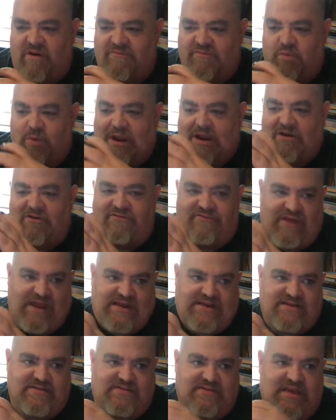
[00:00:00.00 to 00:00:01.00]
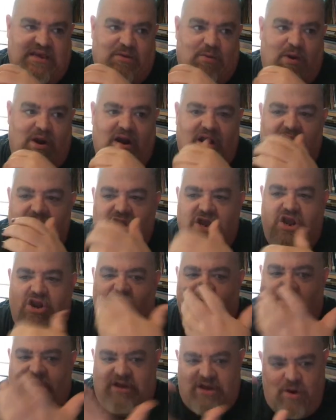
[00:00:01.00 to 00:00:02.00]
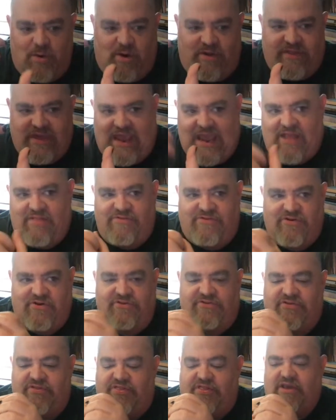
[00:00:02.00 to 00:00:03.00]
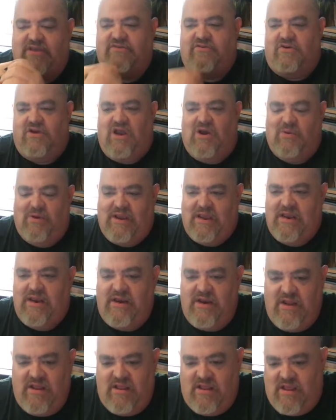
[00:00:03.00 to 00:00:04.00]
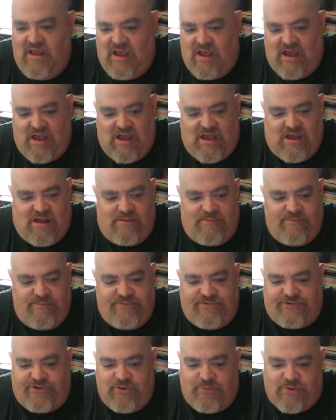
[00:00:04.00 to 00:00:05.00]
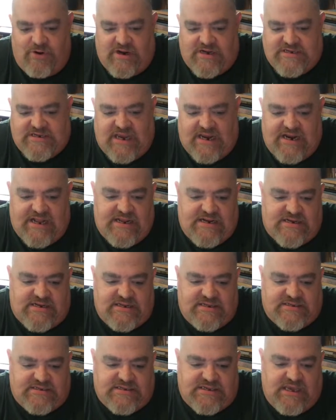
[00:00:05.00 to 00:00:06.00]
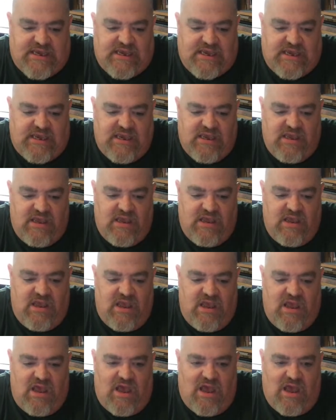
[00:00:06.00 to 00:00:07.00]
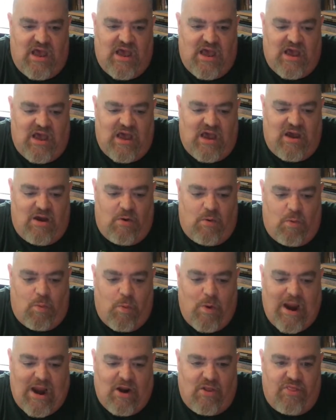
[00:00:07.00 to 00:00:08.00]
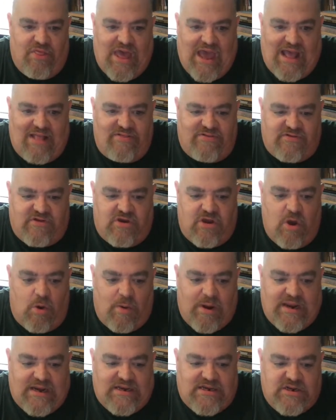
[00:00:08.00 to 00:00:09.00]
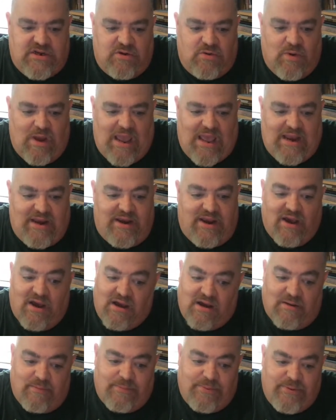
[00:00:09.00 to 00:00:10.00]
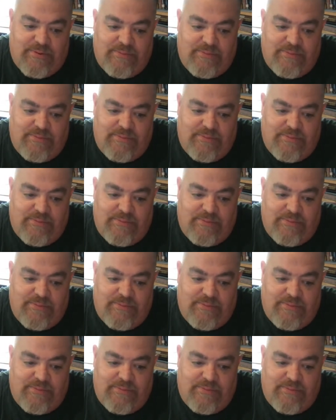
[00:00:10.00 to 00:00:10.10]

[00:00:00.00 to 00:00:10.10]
weird fantasy where you don't really know all the answers and things are going. And super excited to see where that's going to end up.